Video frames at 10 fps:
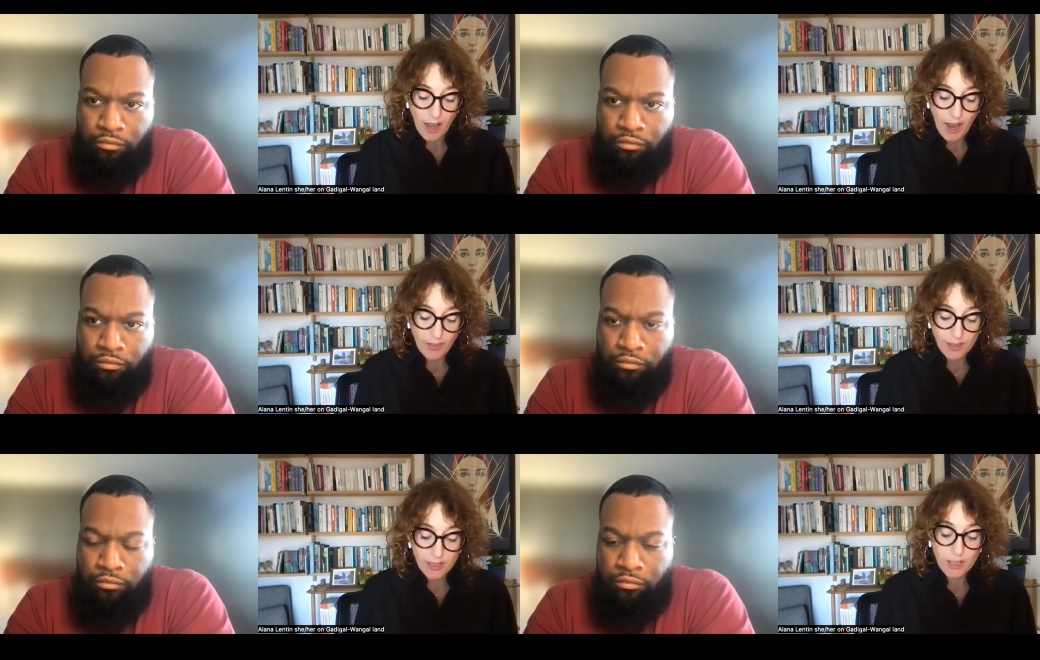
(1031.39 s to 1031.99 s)

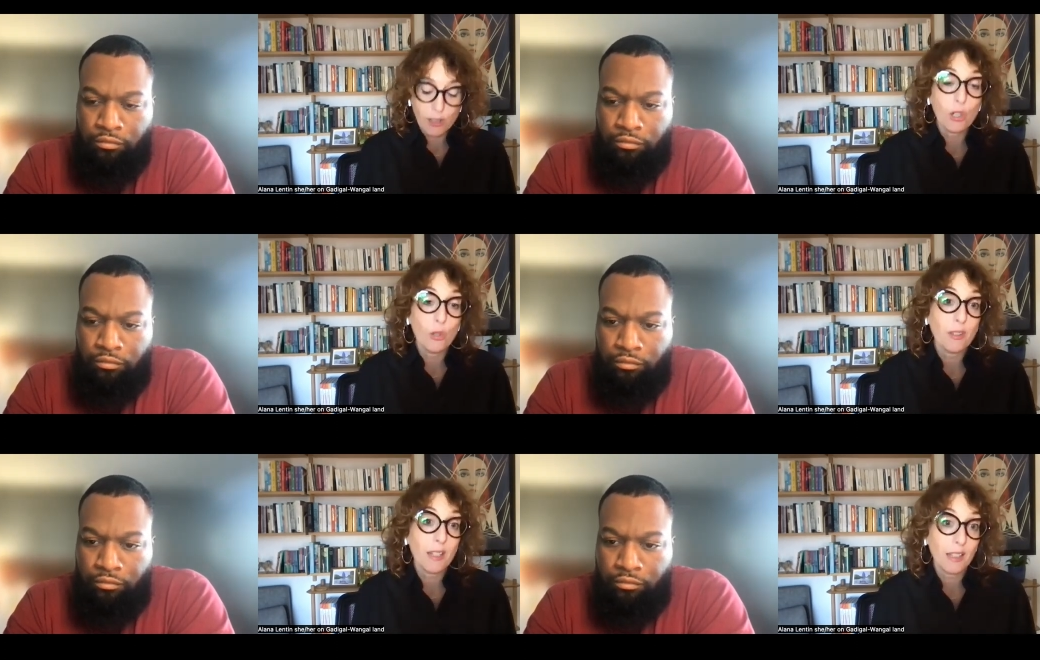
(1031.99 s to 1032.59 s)
Speaker 1: and they're seen as
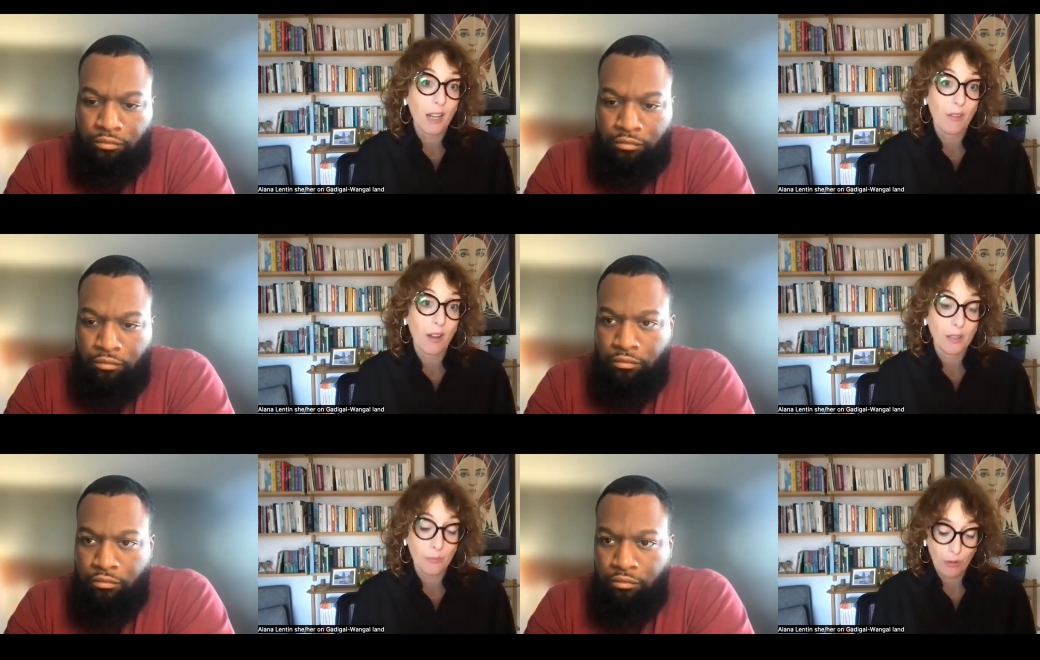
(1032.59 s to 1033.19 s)
losing their
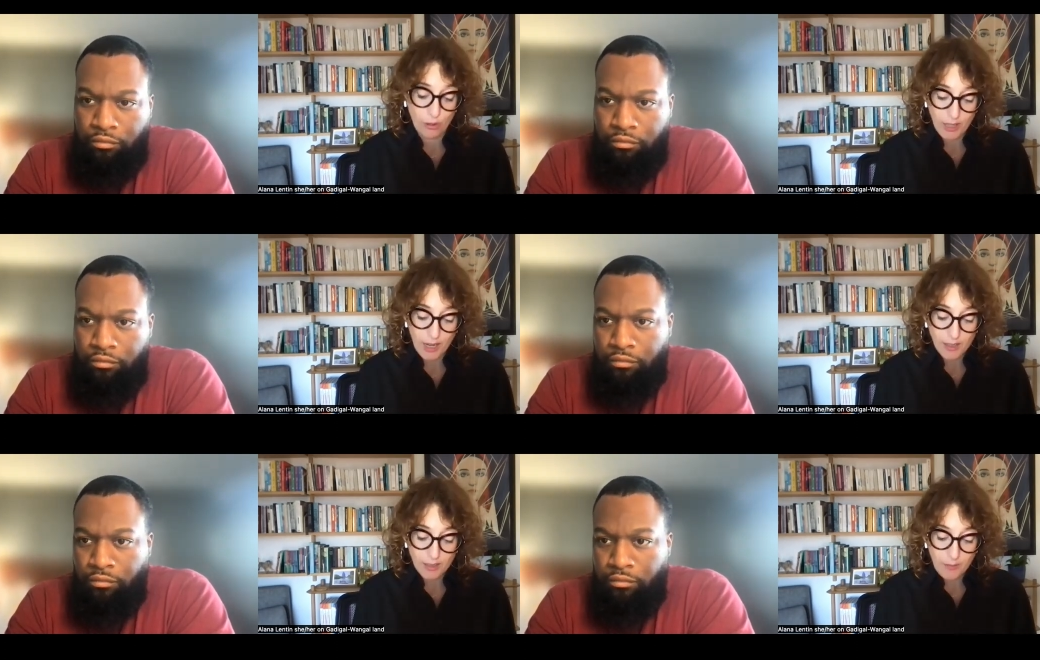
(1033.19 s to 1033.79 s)
right to
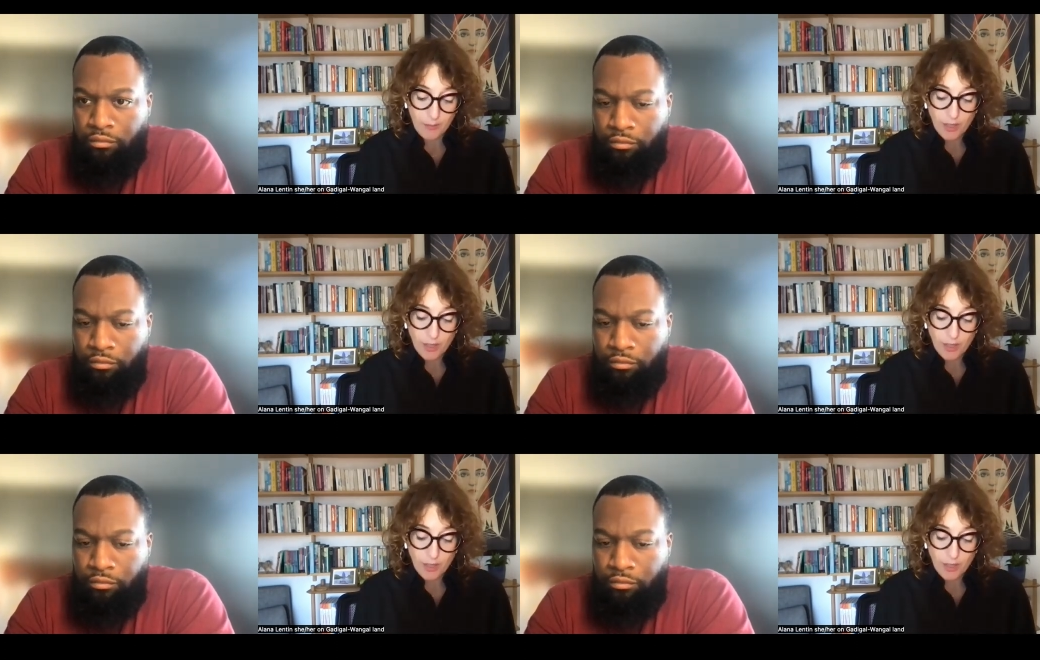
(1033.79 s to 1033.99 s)
protest.